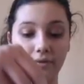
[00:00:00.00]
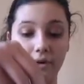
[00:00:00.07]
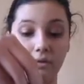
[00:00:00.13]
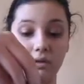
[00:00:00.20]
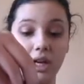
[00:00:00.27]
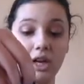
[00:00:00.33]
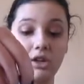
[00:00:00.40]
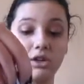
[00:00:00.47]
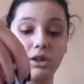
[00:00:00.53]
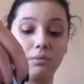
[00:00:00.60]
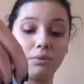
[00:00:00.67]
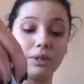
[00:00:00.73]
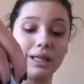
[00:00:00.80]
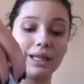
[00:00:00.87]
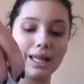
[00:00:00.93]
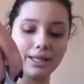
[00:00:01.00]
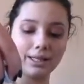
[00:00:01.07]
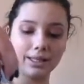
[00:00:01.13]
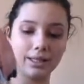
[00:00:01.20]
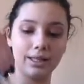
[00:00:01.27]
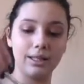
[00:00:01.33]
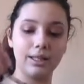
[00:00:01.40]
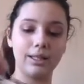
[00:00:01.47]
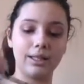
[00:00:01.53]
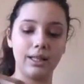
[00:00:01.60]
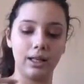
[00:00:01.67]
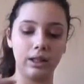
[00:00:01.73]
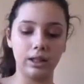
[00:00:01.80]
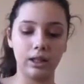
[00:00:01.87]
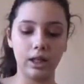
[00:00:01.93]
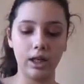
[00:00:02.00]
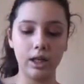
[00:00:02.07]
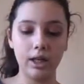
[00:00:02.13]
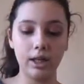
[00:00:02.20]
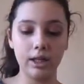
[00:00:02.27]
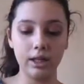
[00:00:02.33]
Foundation Plus Concealer.